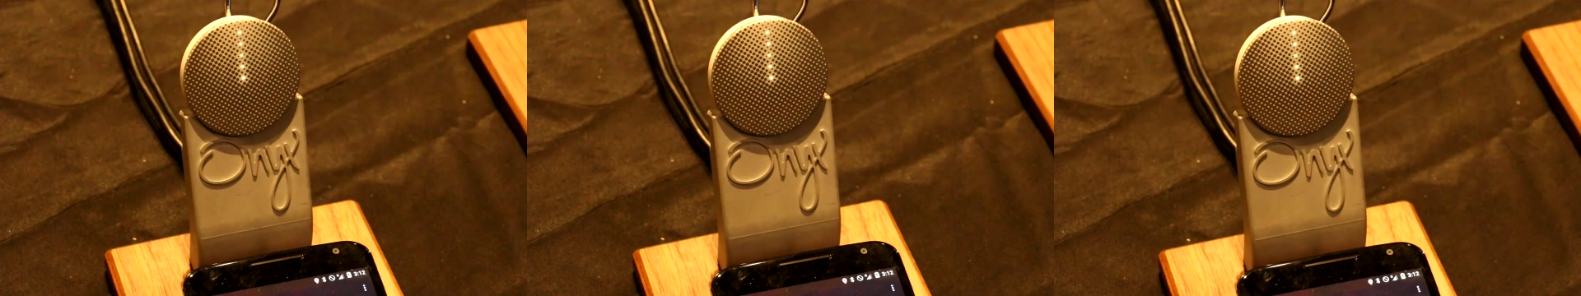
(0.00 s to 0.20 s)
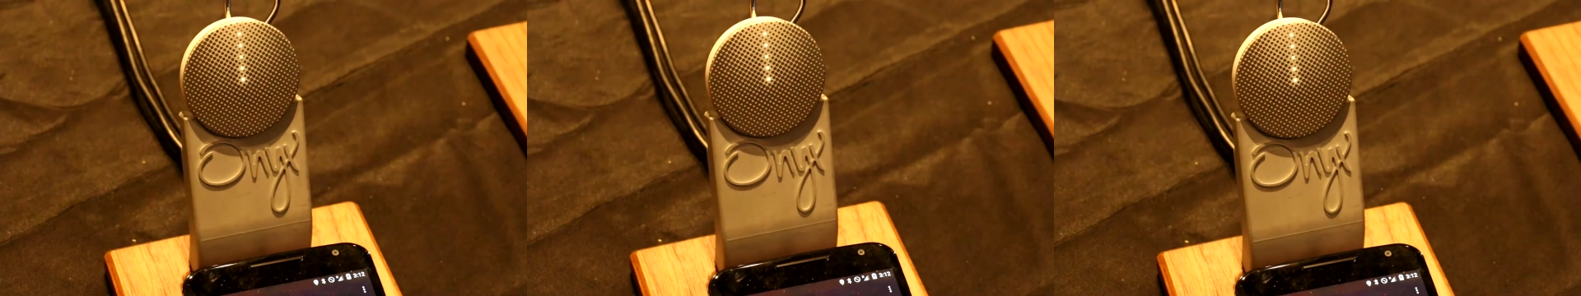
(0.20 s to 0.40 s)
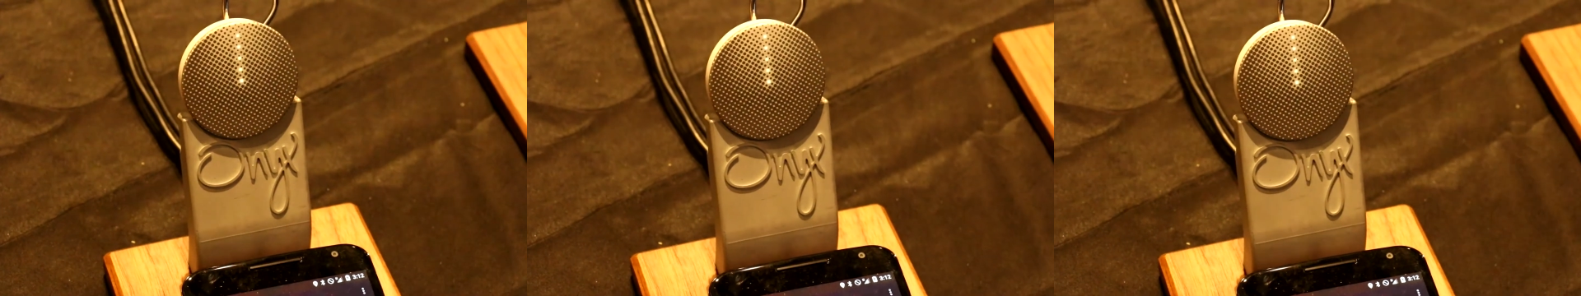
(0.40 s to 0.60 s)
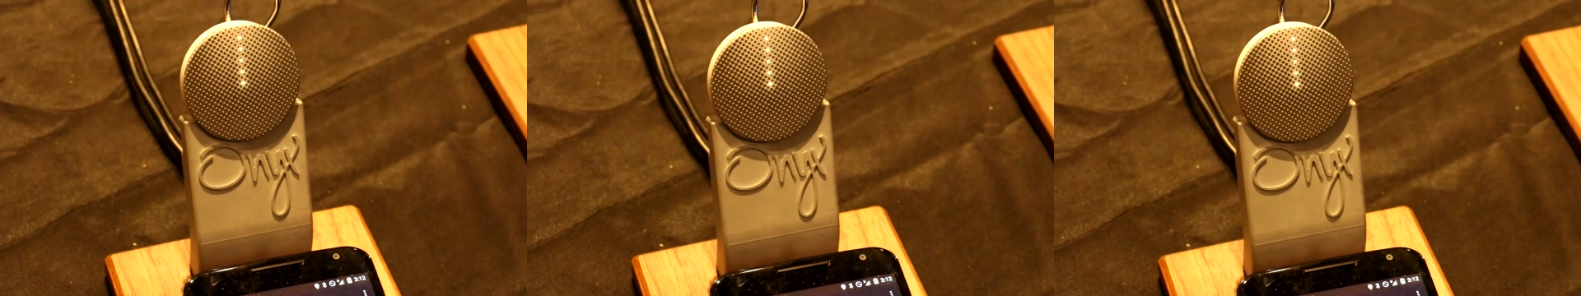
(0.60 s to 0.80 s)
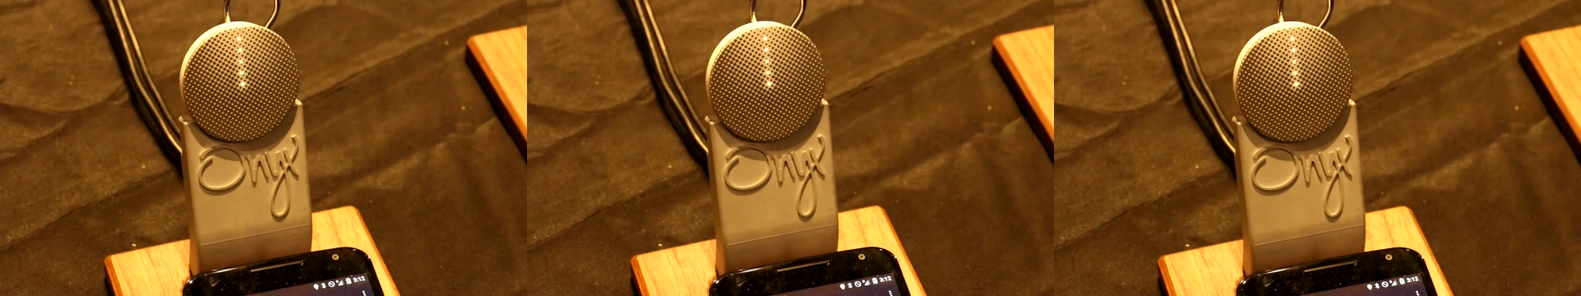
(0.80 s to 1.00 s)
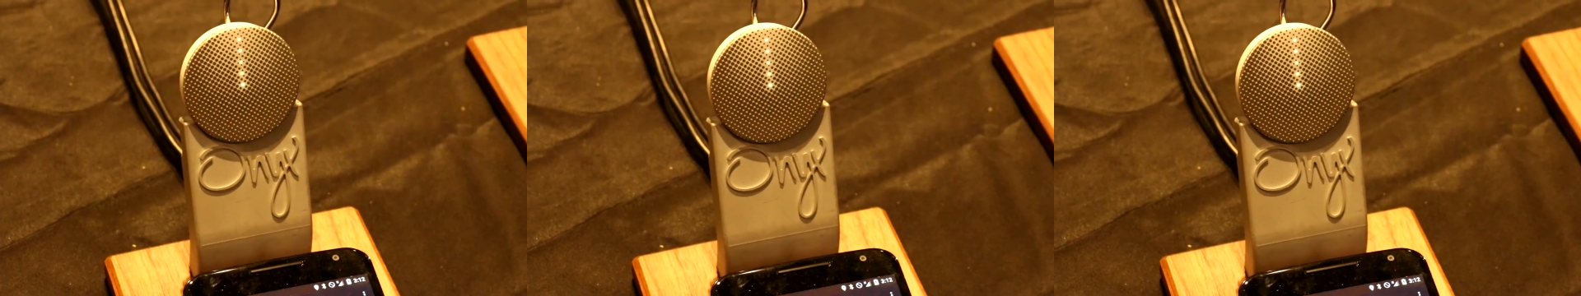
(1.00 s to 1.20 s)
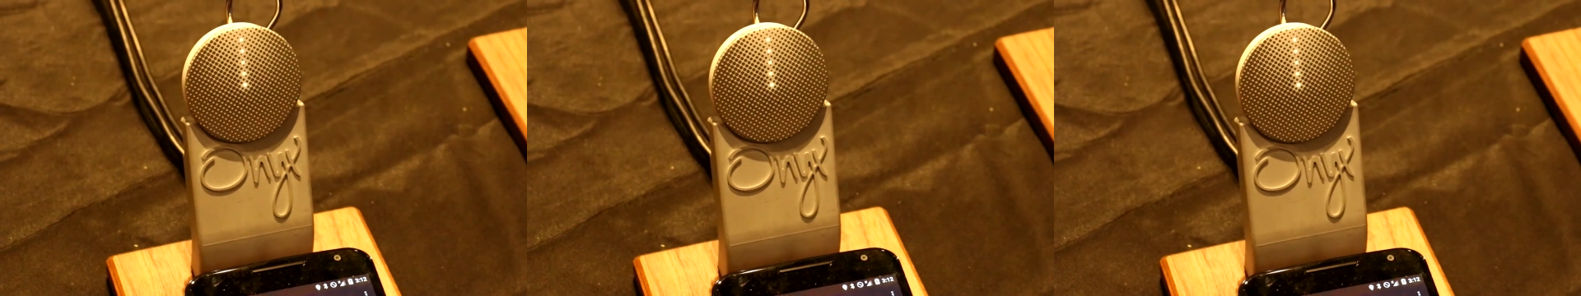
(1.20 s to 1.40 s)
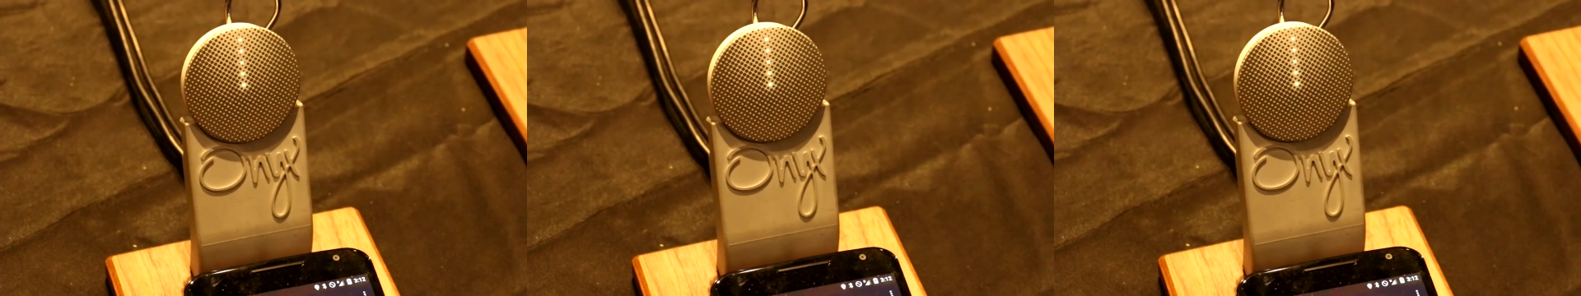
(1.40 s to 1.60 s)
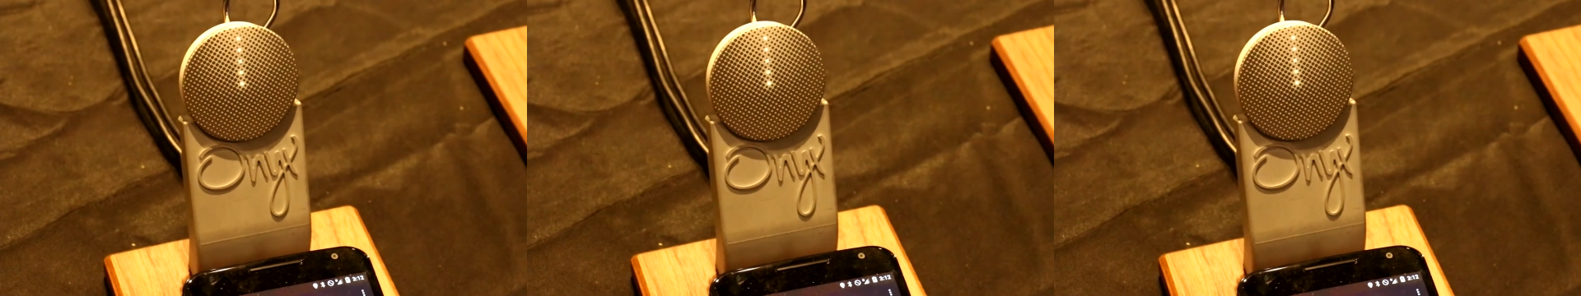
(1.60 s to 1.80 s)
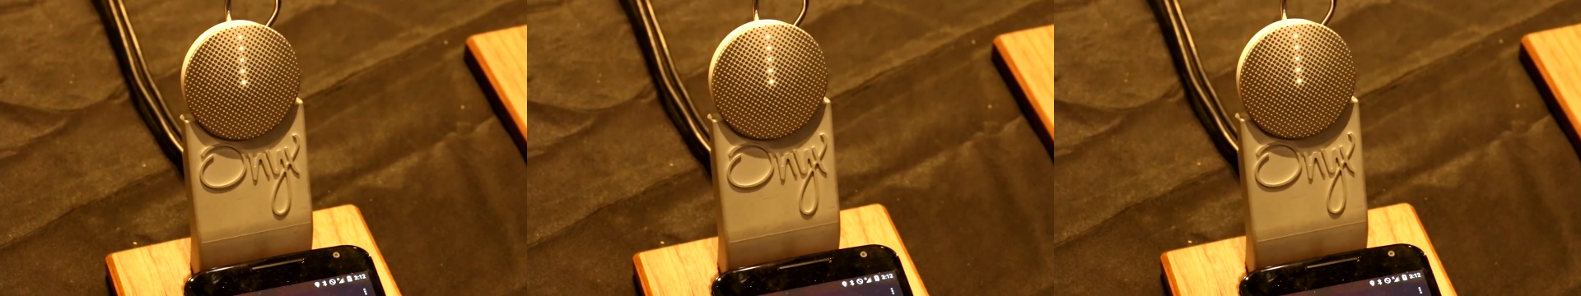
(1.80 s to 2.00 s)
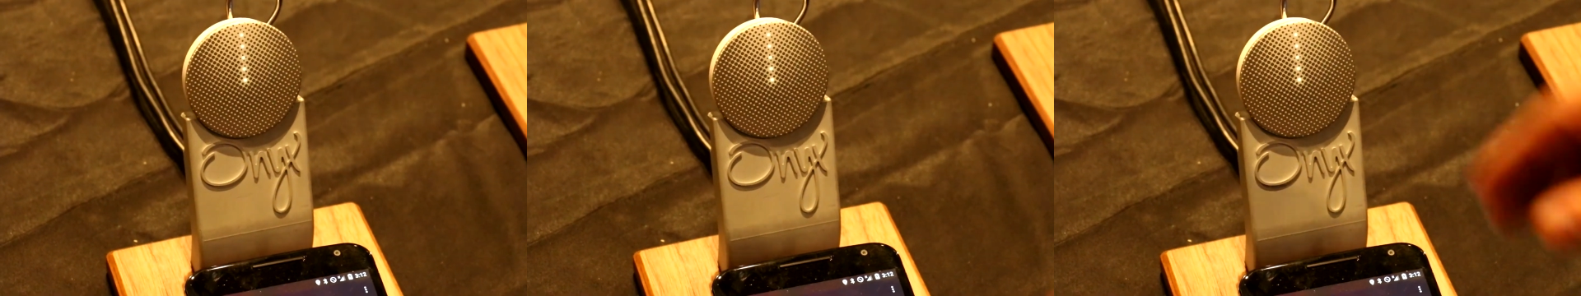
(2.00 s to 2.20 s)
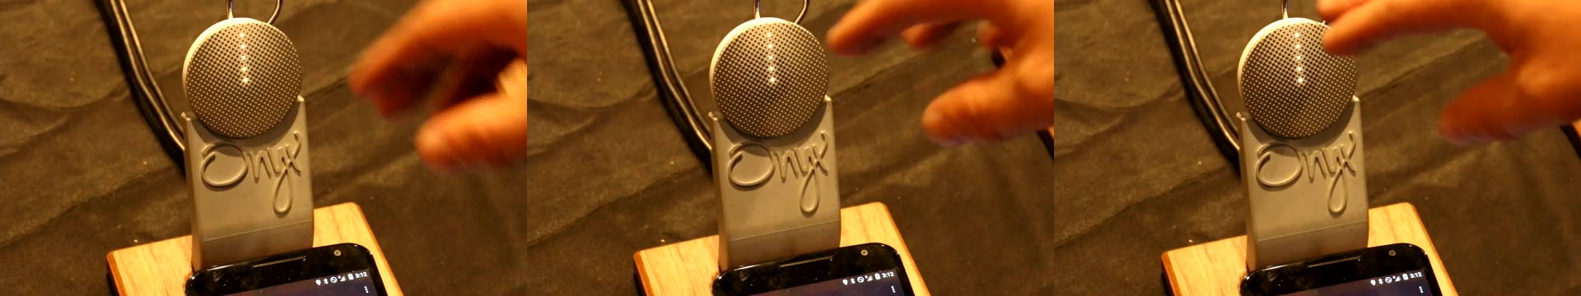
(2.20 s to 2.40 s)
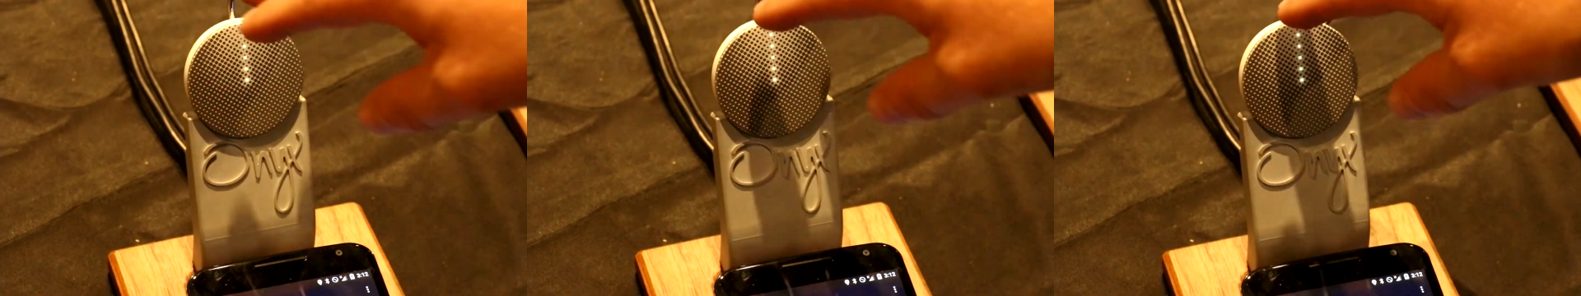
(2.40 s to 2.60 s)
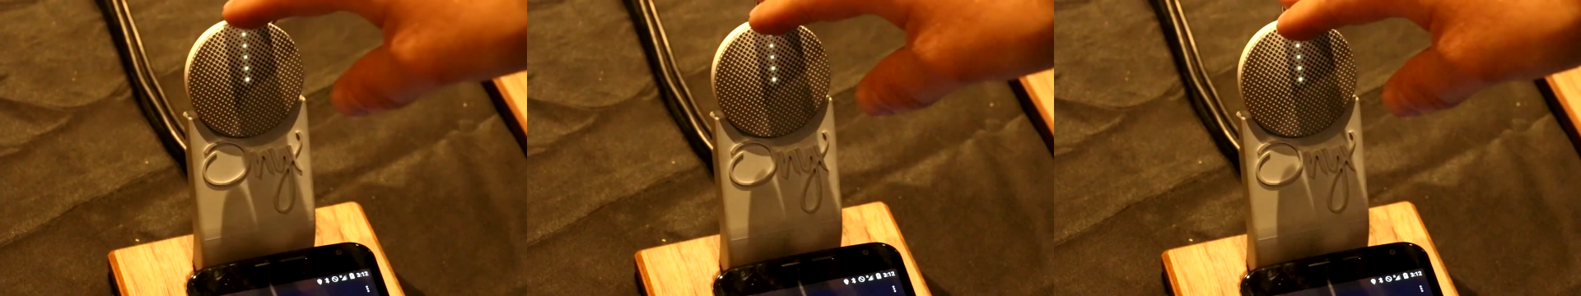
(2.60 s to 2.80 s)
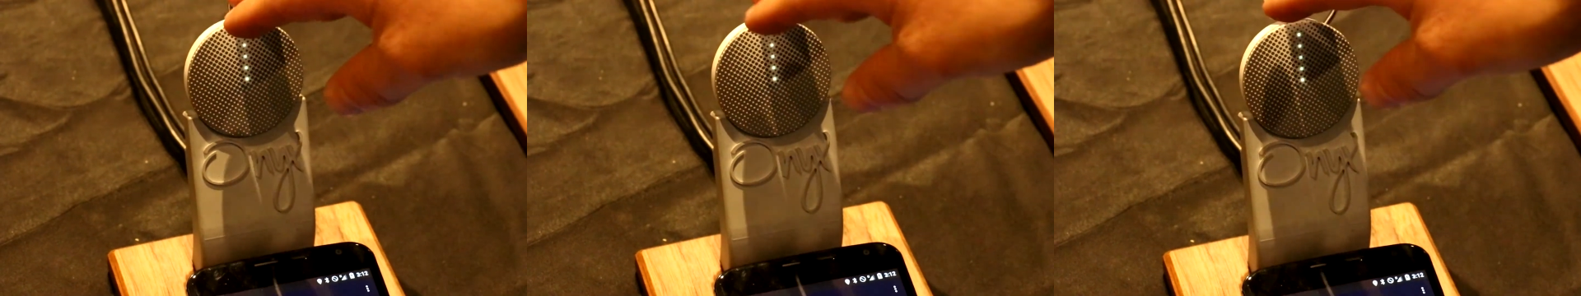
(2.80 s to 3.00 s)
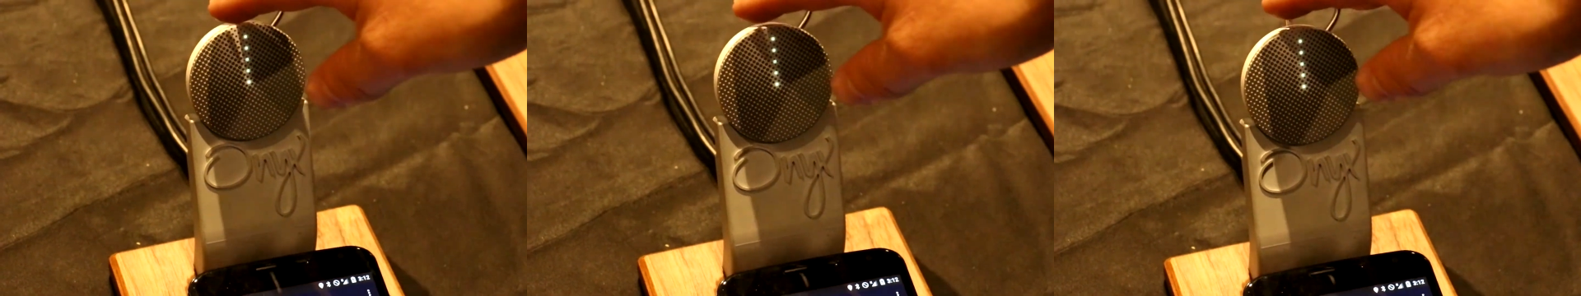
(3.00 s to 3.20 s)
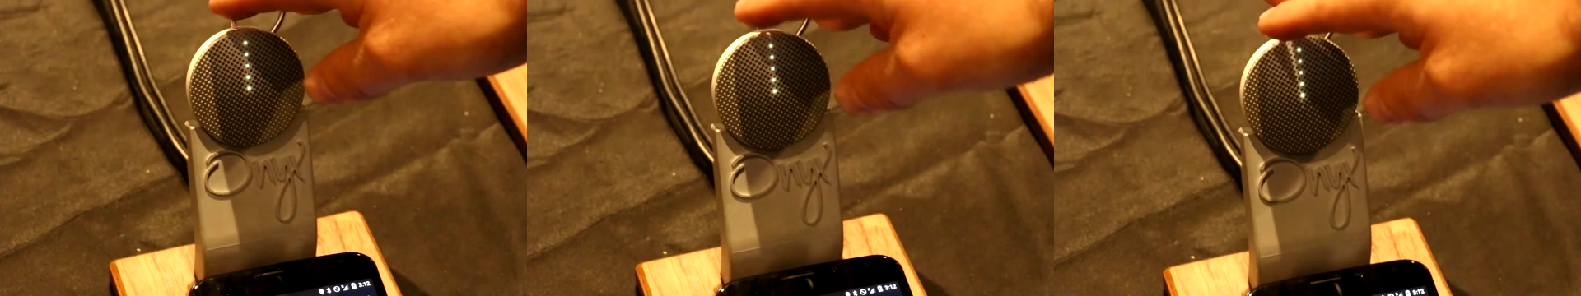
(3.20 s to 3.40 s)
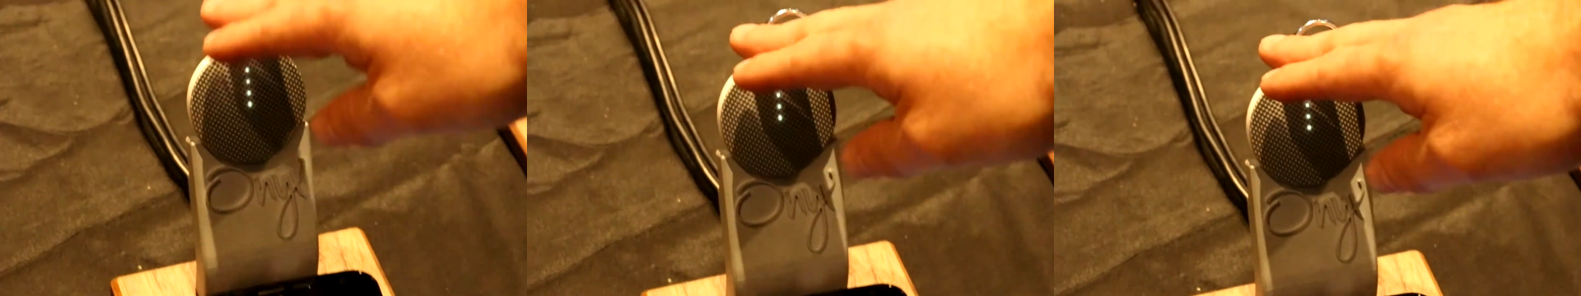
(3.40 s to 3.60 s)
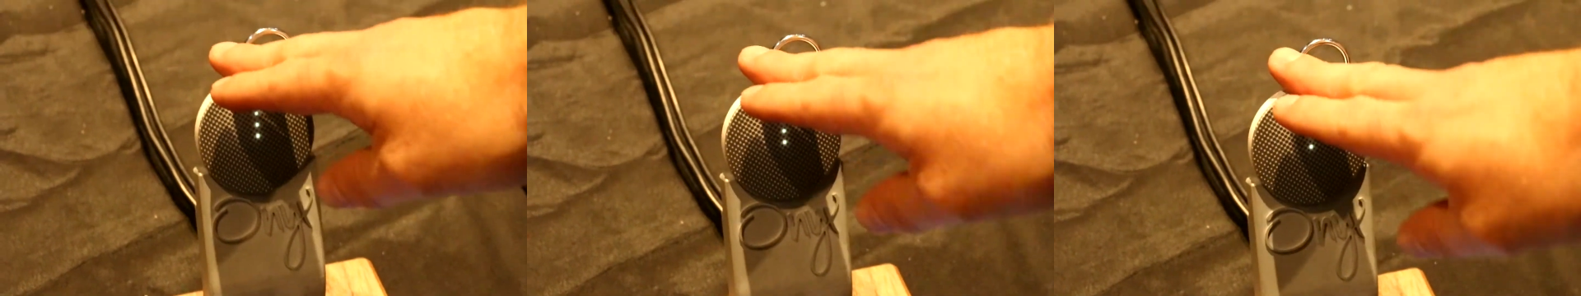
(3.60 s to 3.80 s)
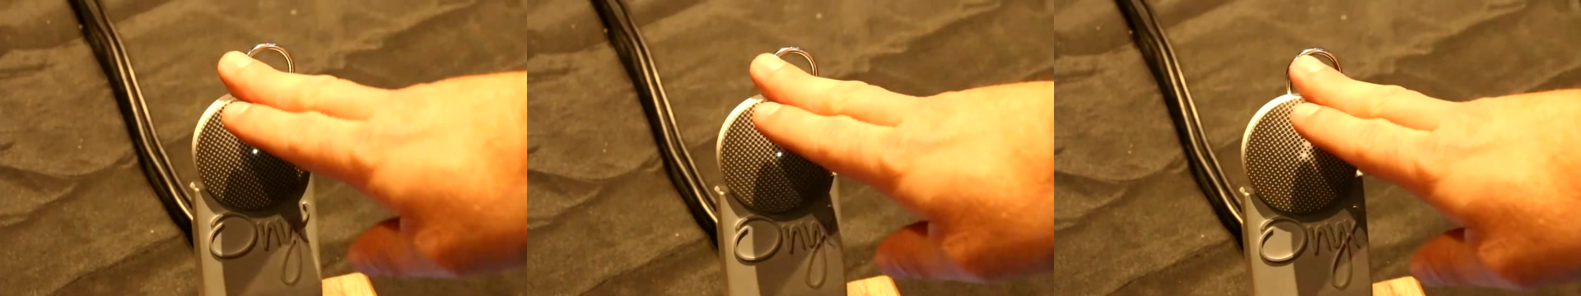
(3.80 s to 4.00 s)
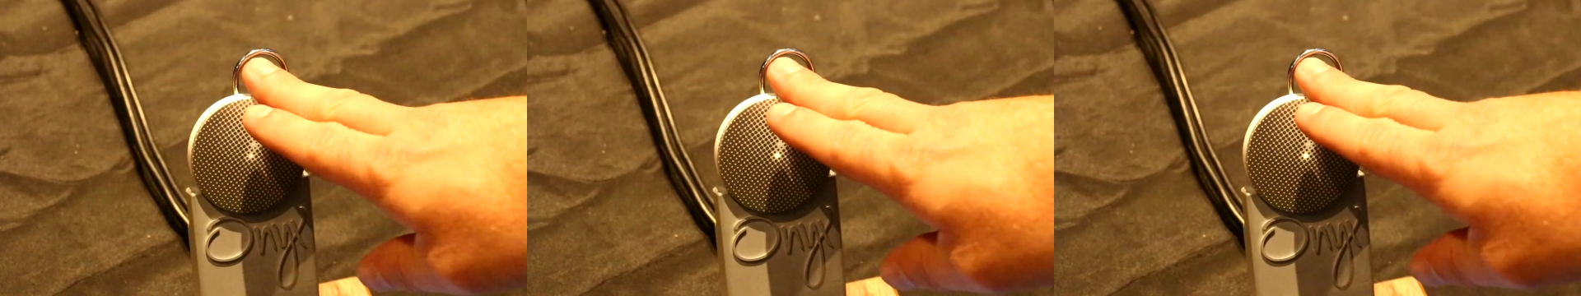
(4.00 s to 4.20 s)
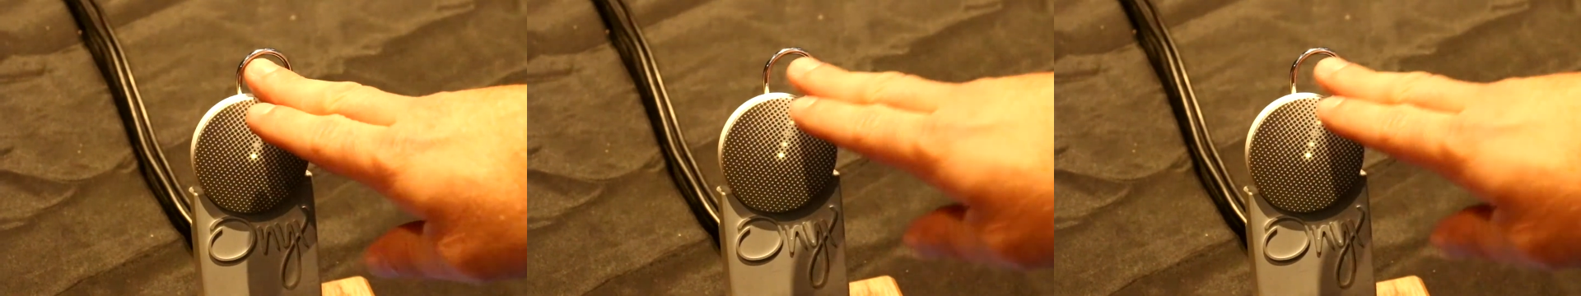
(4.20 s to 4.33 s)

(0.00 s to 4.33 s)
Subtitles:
(no speaker visible)